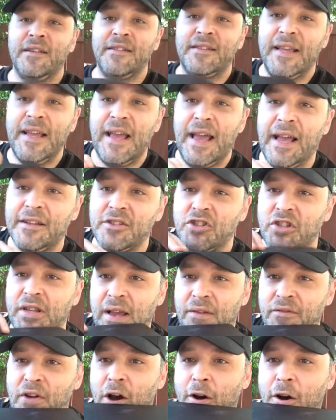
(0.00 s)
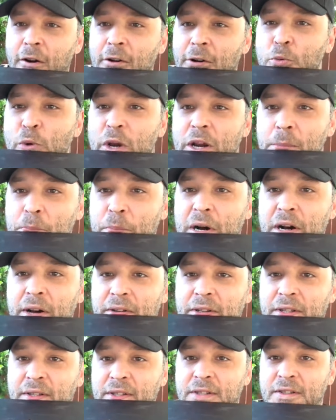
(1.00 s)
is they actually have hardware
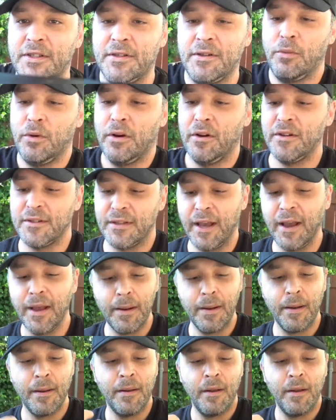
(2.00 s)
buttons. Where is that?